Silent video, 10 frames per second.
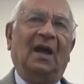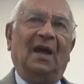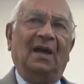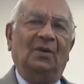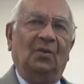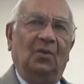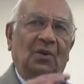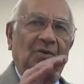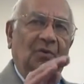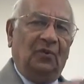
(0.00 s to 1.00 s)
And
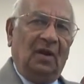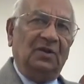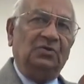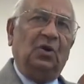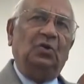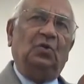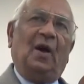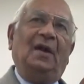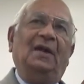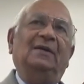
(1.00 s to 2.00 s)
when you flush your
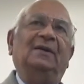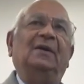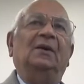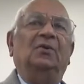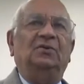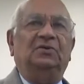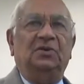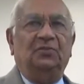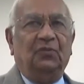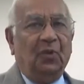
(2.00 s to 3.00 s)
toilet, which
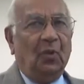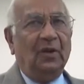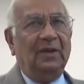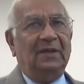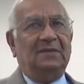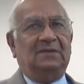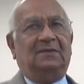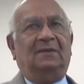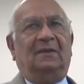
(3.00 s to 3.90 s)
is 4 inch,